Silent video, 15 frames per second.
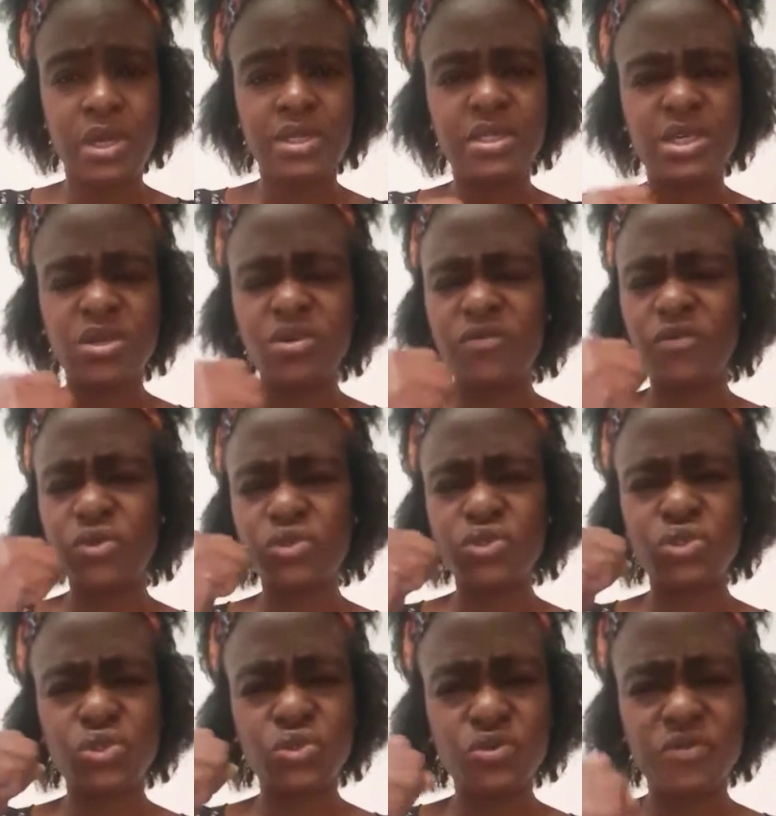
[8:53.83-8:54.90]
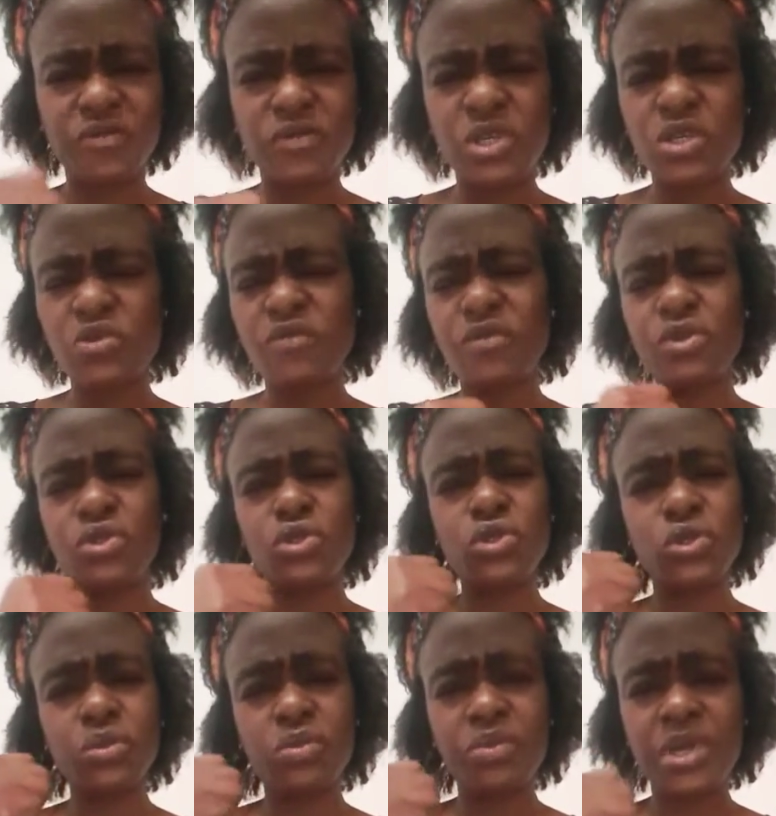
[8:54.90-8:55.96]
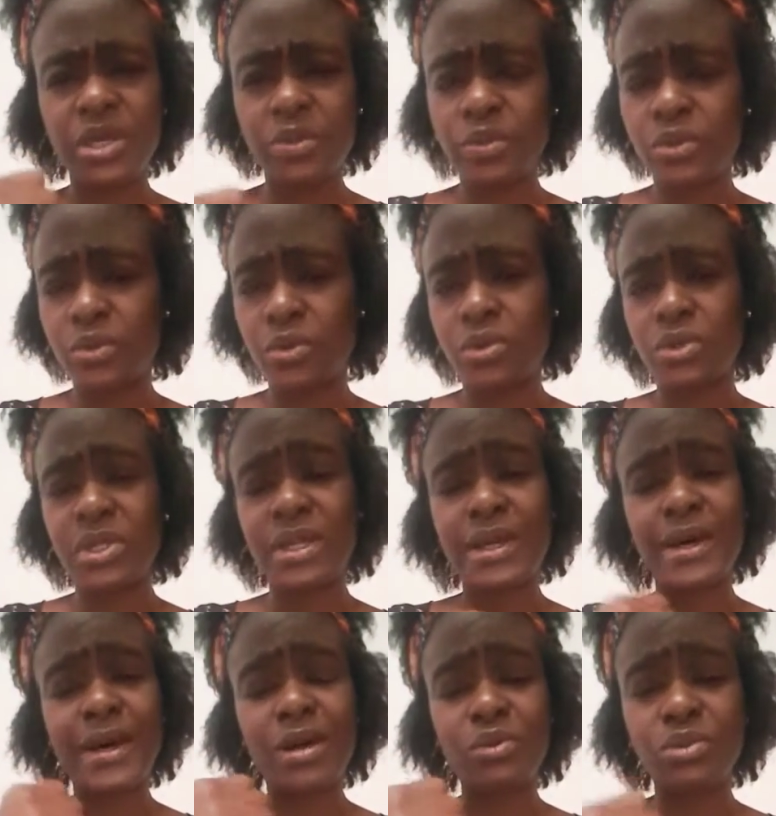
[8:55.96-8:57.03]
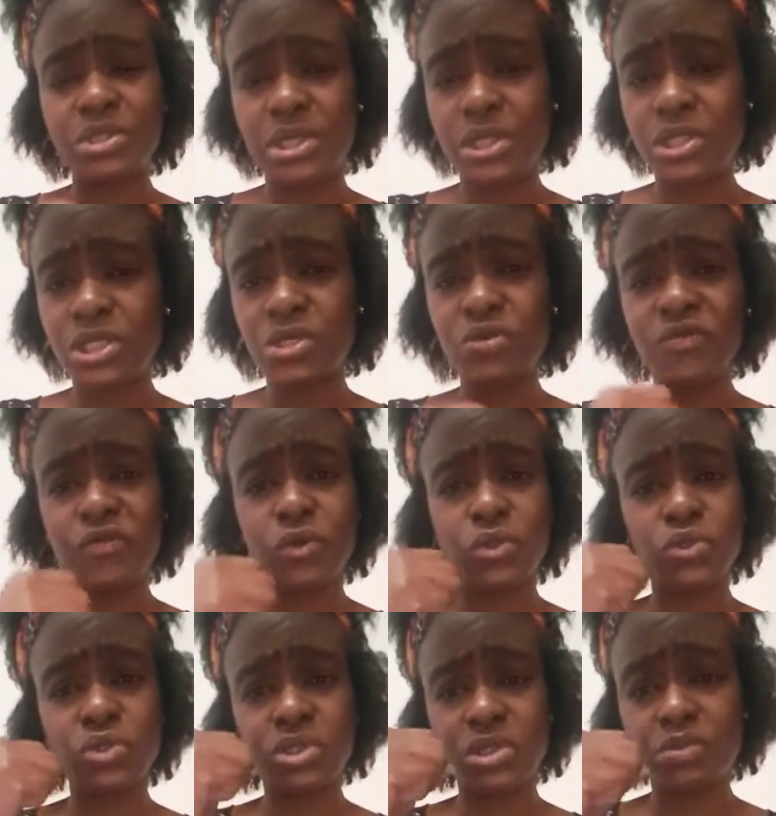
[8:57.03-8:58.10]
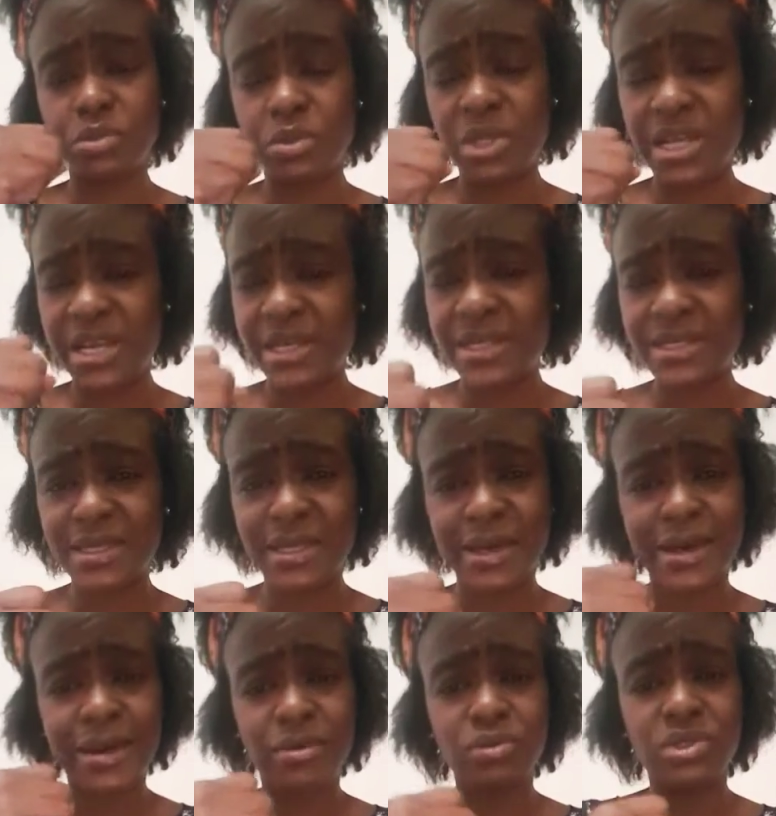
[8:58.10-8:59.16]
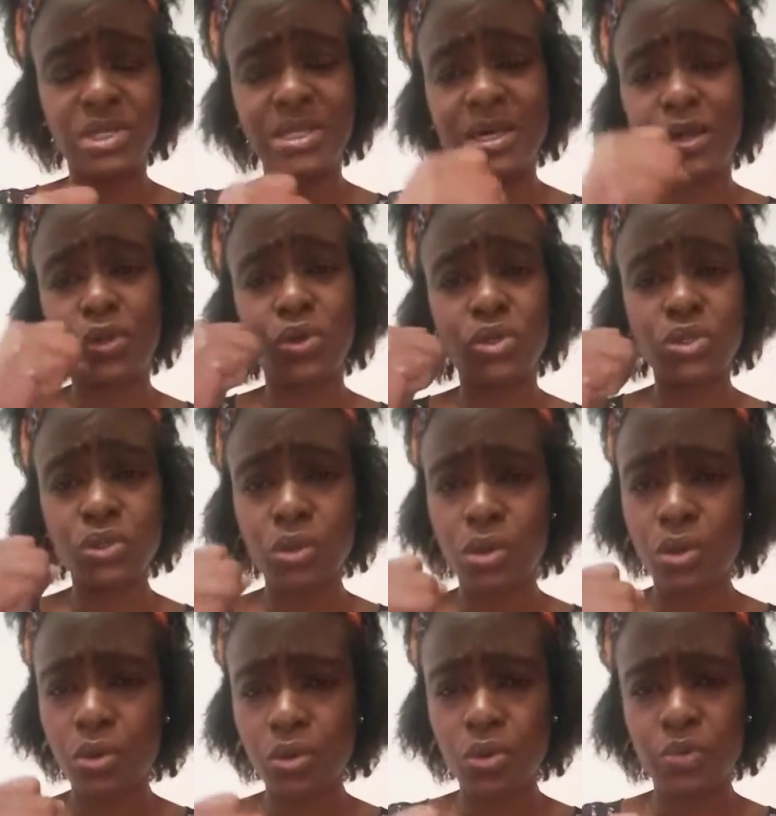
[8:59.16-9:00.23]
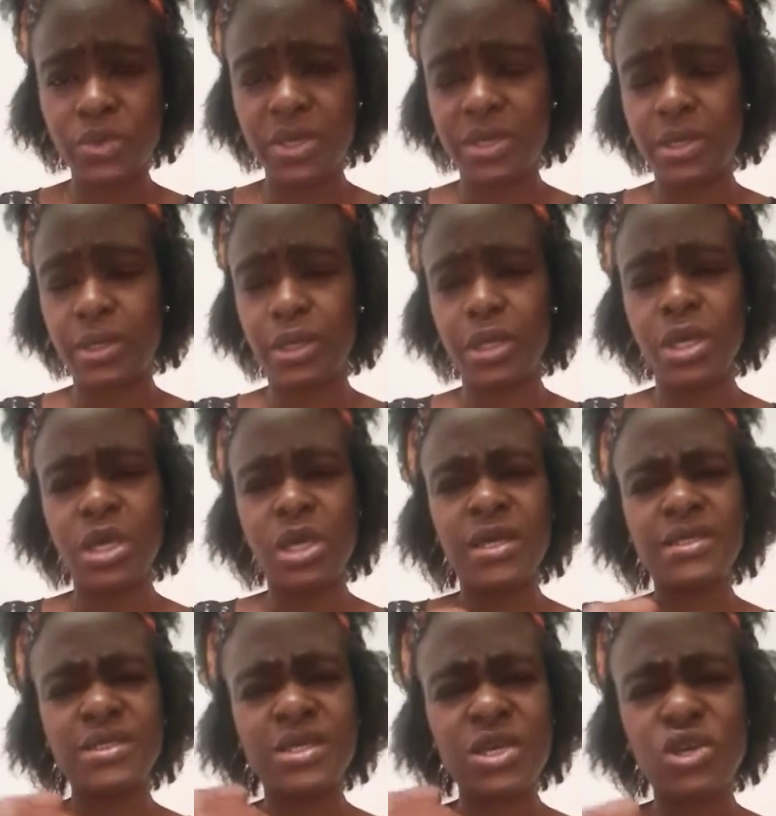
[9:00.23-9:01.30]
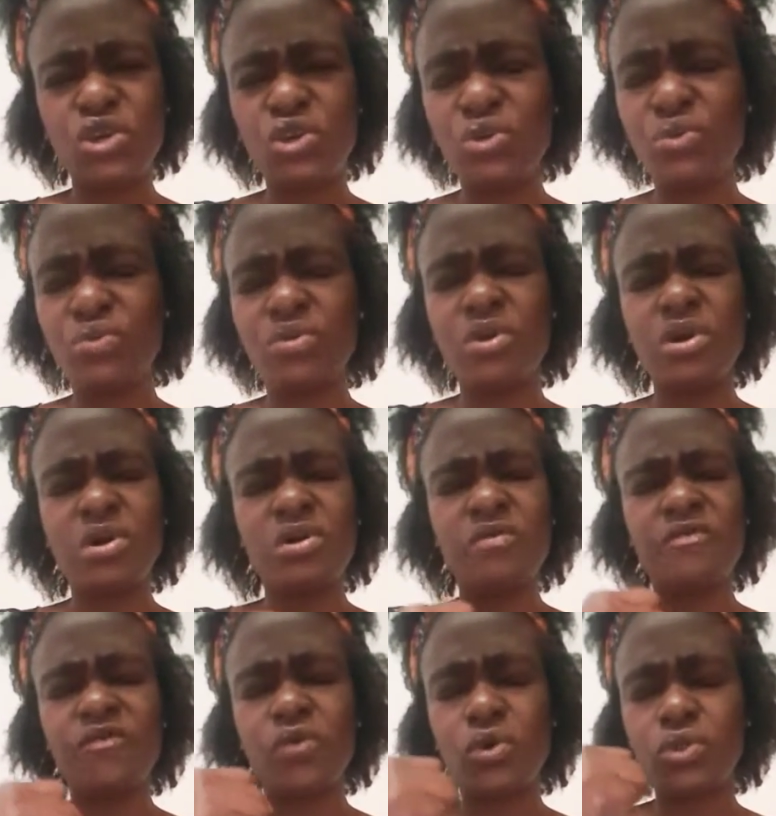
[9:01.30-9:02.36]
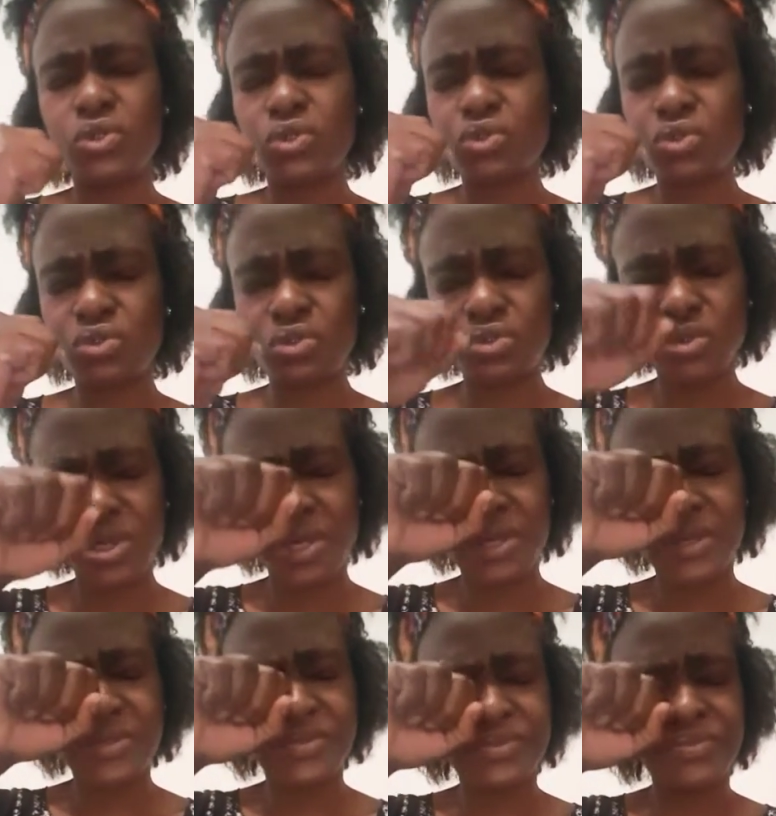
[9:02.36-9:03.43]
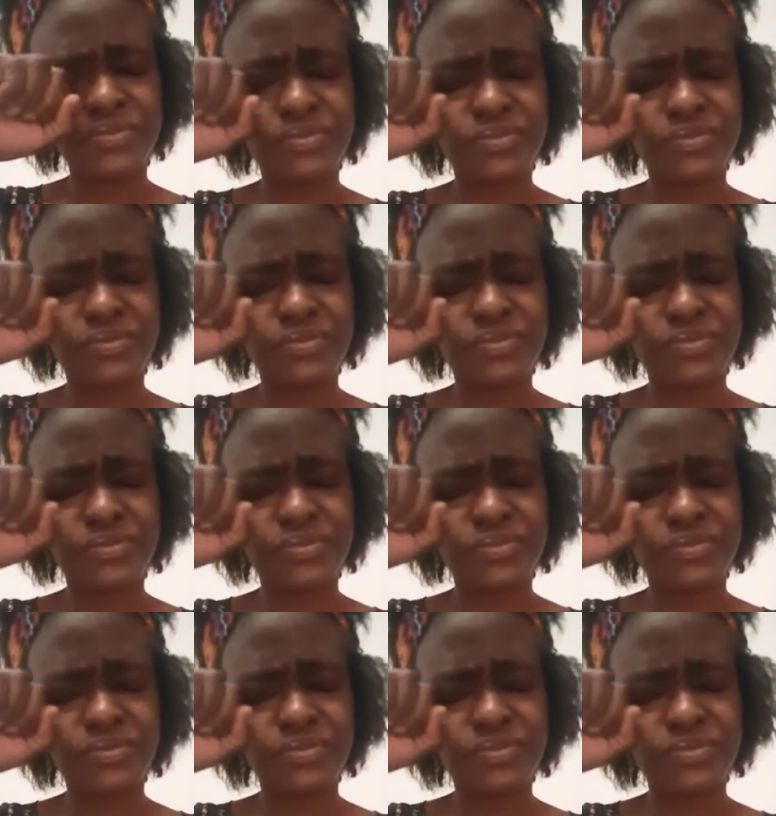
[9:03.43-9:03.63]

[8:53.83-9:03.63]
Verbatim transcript: Thank you for those youth. Thank you for the young people, God, that are out there. Thank you for those ladies that are out there that lost all hope again. Thank you for those um,